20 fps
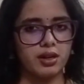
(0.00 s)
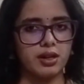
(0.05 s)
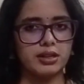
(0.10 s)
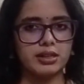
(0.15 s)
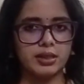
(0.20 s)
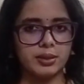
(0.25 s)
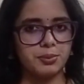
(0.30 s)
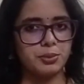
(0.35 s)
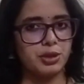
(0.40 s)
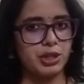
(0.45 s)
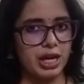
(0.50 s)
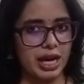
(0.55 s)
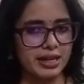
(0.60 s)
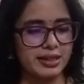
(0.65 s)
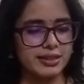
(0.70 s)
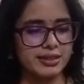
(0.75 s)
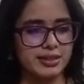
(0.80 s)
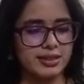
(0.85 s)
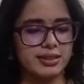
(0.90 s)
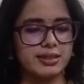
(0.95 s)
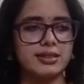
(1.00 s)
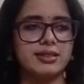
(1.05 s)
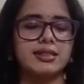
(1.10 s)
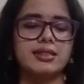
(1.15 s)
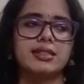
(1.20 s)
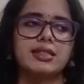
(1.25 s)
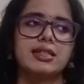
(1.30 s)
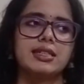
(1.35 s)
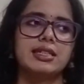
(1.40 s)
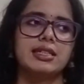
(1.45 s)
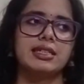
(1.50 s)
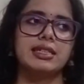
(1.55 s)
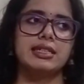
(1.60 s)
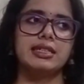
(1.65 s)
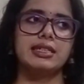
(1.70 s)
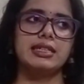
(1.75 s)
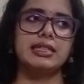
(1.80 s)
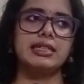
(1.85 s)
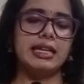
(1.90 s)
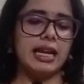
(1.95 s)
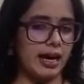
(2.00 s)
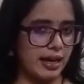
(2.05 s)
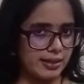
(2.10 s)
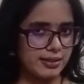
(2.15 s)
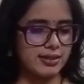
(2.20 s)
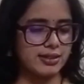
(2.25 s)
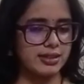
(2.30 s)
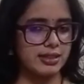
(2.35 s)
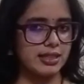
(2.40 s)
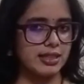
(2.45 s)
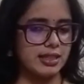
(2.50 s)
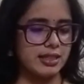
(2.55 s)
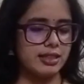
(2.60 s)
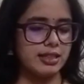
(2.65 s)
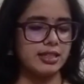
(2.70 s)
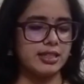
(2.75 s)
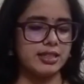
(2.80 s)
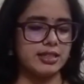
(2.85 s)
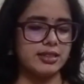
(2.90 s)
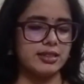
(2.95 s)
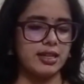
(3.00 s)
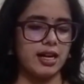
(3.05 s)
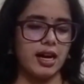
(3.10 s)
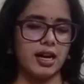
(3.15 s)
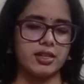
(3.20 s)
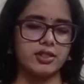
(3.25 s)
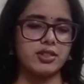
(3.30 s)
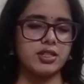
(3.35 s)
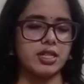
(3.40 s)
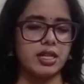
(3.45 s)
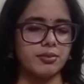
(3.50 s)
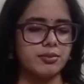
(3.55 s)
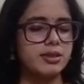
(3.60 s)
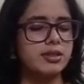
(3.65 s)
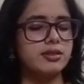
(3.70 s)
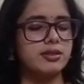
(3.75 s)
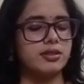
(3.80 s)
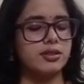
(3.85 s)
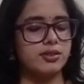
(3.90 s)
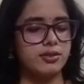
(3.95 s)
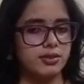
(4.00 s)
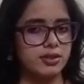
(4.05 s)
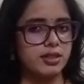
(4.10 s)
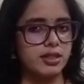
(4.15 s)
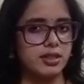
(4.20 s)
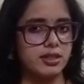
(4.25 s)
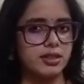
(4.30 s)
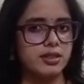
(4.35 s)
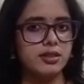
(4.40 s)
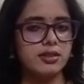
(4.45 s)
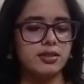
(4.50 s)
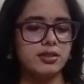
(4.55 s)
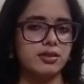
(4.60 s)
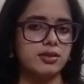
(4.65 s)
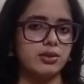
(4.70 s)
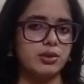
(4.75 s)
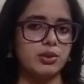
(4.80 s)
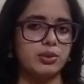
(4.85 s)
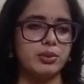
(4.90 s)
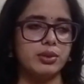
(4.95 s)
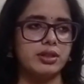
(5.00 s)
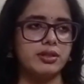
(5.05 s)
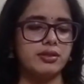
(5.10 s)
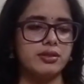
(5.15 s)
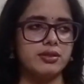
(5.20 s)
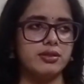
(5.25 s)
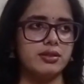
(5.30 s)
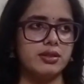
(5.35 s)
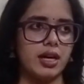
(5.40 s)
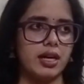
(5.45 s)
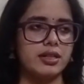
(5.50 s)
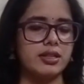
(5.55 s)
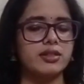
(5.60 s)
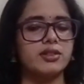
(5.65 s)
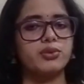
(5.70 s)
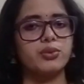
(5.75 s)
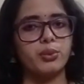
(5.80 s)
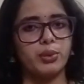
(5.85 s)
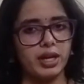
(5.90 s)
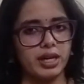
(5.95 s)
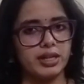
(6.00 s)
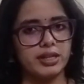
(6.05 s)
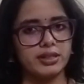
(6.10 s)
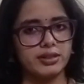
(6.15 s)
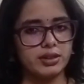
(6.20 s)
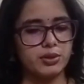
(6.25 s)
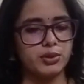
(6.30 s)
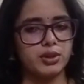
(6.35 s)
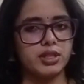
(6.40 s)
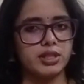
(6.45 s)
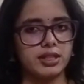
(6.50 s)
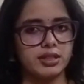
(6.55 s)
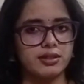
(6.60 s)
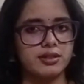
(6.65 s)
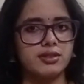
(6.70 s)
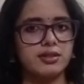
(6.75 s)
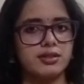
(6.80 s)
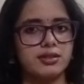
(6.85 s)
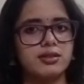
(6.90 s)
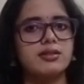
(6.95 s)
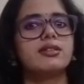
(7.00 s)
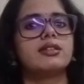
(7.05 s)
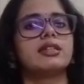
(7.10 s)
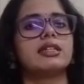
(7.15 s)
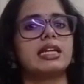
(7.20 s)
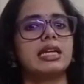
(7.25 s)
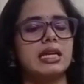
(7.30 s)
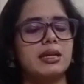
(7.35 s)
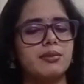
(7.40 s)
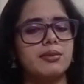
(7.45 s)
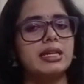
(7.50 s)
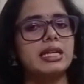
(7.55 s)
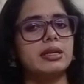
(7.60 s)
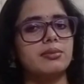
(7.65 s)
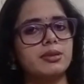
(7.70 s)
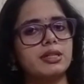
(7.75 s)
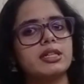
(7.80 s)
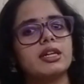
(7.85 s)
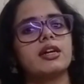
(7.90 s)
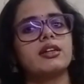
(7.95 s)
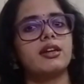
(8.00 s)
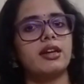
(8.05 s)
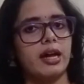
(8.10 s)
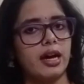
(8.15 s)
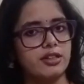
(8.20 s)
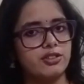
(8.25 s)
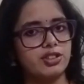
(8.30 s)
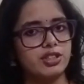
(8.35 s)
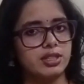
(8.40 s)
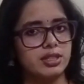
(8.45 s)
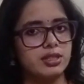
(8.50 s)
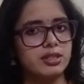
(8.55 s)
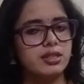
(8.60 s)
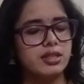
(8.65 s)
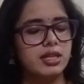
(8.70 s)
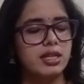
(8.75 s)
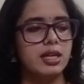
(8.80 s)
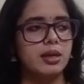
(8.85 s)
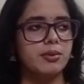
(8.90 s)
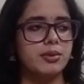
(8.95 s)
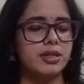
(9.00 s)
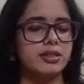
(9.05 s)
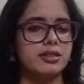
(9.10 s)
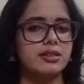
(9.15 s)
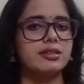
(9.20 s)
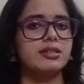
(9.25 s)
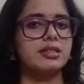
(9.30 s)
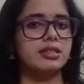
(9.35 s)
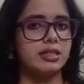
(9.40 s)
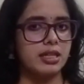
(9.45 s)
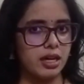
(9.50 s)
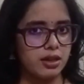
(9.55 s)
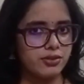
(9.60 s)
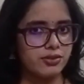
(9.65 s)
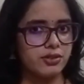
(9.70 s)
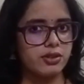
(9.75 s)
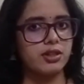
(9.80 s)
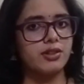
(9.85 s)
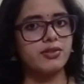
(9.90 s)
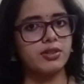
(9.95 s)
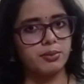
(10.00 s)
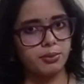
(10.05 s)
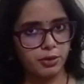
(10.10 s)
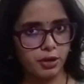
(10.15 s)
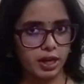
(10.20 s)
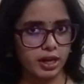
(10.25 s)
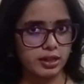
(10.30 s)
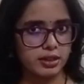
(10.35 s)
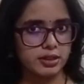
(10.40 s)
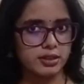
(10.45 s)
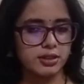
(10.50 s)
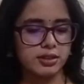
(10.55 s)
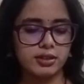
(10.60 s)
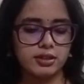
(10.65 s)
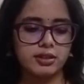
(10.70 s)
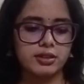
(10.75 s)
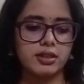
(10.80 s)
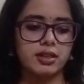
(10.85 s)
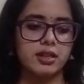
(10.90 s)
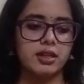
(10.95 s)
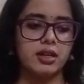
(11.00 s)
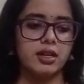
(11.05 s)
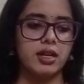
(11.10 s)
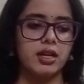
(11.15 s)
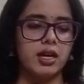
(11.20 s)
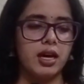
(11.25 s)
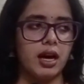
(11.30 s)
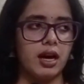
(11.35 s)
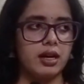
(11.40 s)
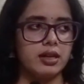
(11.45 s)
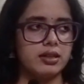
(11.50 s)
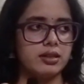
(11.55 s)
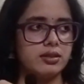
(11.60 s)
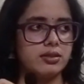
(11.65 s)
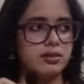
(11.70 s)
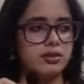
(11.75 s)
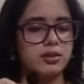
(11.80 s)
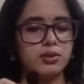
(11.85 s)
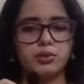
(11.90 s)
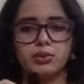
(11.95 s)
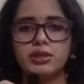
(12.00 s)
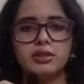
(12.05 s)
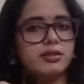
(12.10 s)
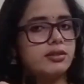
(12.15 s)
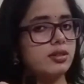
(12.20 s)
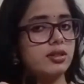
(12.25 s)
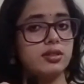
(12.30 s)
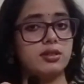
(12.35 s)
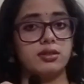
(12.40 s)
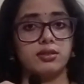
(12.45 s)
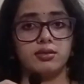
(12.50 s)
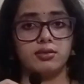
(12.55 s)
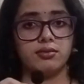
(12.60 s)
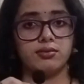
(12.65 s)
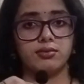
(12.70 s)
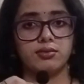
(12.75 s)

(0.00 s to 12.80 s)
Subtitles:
the protagonist, dies in the end. He actually commits suicide. So that is why the work is they labeled a tragedy because it's the downfall of the protagonist. And we'll see